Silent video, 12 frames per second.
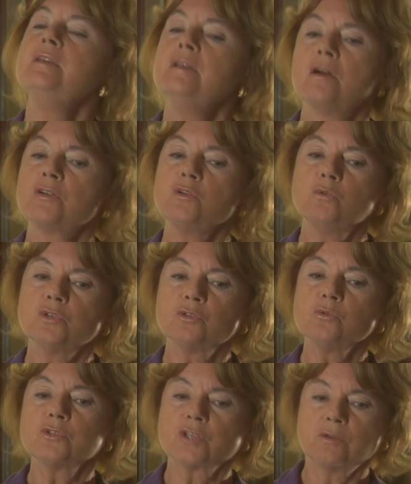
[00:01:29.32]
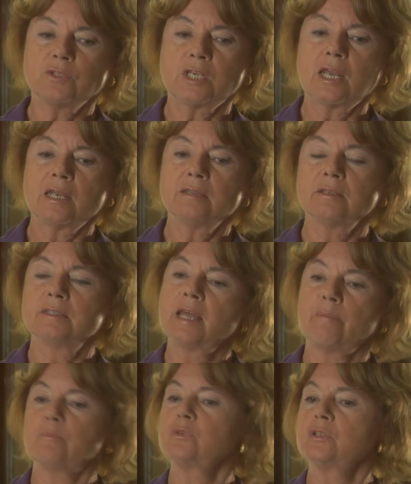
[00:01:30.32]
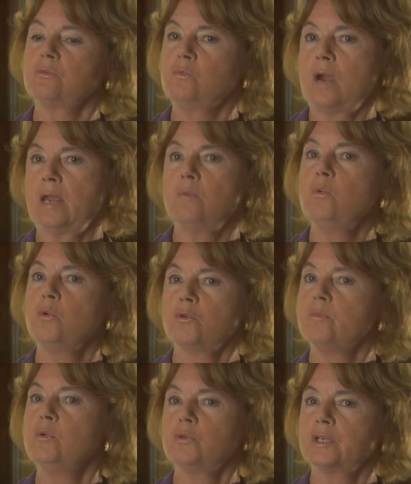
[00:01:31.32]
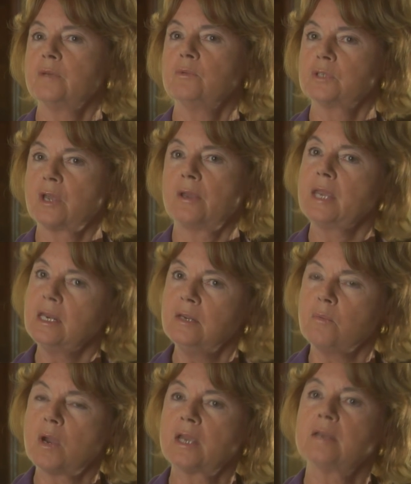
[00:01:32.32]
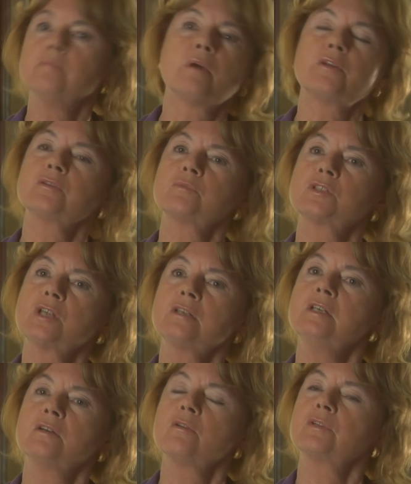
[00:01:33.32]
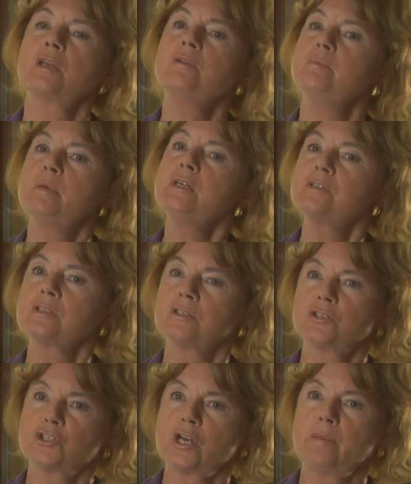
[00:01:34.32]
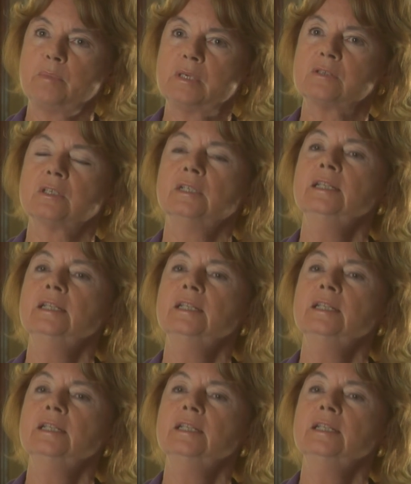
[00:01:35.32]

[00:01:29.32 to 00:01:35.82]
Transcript: Now, you could also say that that was the way war reporting was going anyway, and Martha was certainly not the only person to shape it.